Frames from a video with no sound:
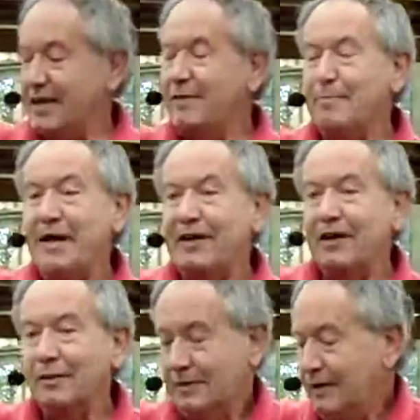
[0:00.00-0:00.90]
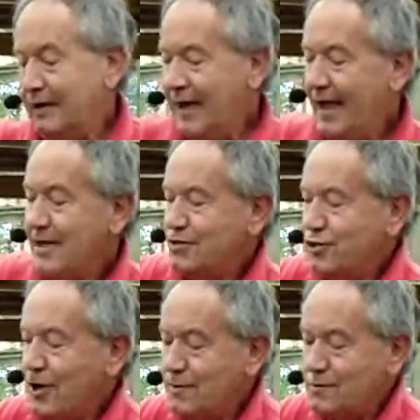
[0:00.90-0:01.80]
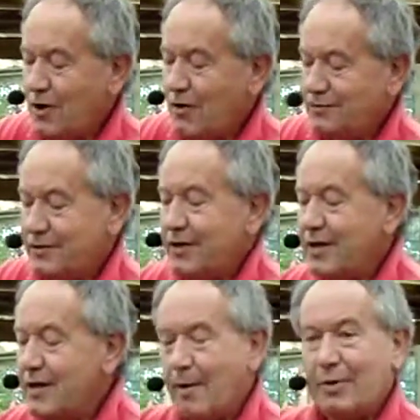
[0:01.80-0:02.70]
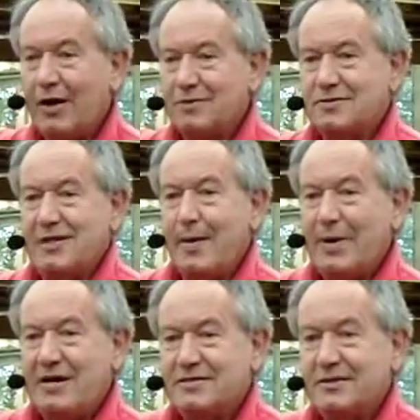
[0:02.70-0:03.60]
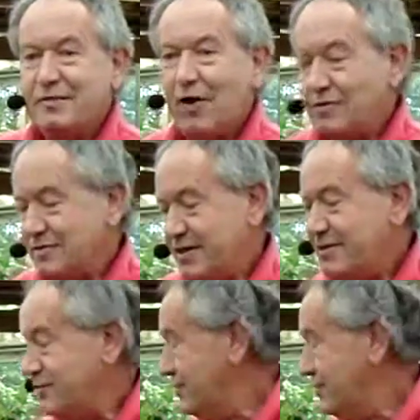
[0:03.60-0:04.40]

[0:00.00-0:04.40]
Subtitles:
in the middle, it shows off to the plants their best advantage.